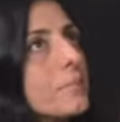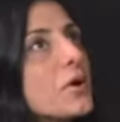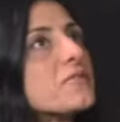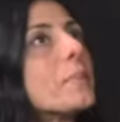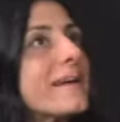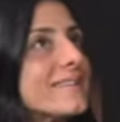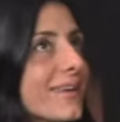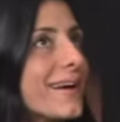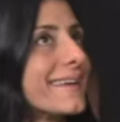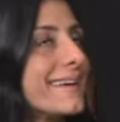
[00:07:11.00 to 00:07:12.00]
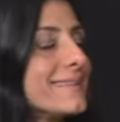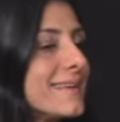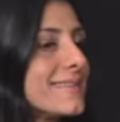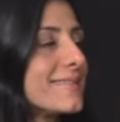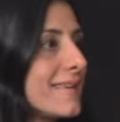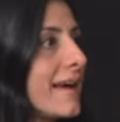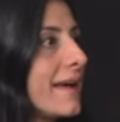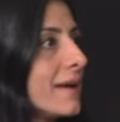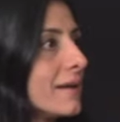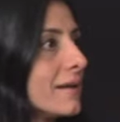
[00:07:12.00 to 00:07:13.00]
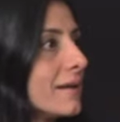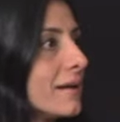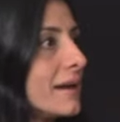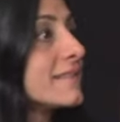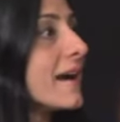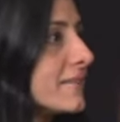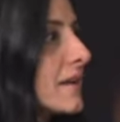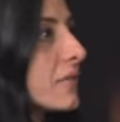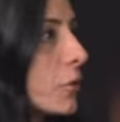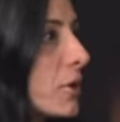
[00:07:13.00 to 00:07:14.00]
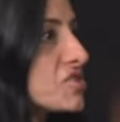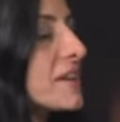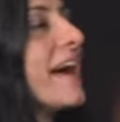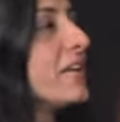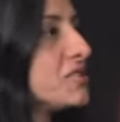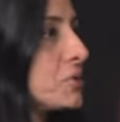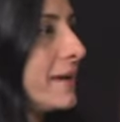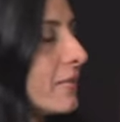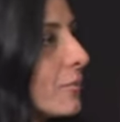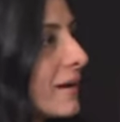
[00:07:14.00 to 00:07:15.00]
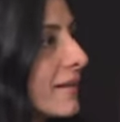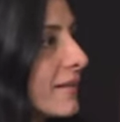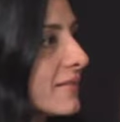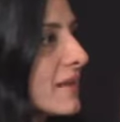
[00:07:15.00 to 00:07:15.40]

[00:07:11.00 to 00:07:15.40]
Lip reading: most basic, I guess, it's asking the question, how did you hear about us?